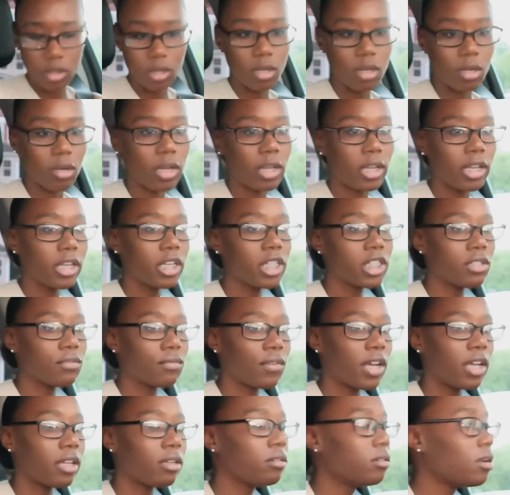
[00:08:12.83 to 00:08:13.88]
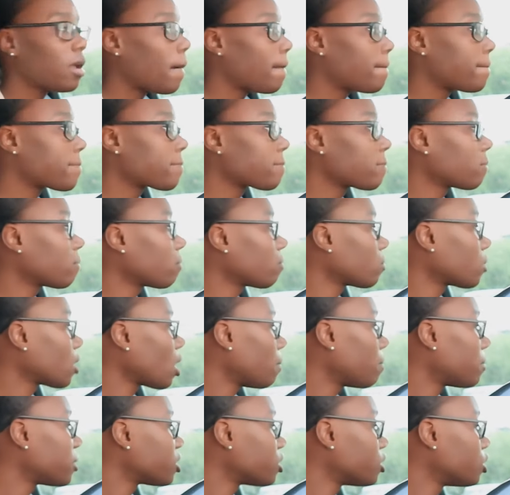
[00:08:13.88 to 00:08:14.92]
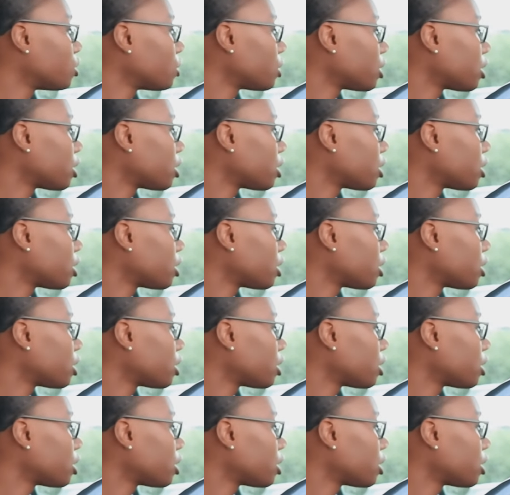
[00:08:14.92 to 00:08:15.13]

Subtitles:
Okay, it's fine, I'm about to do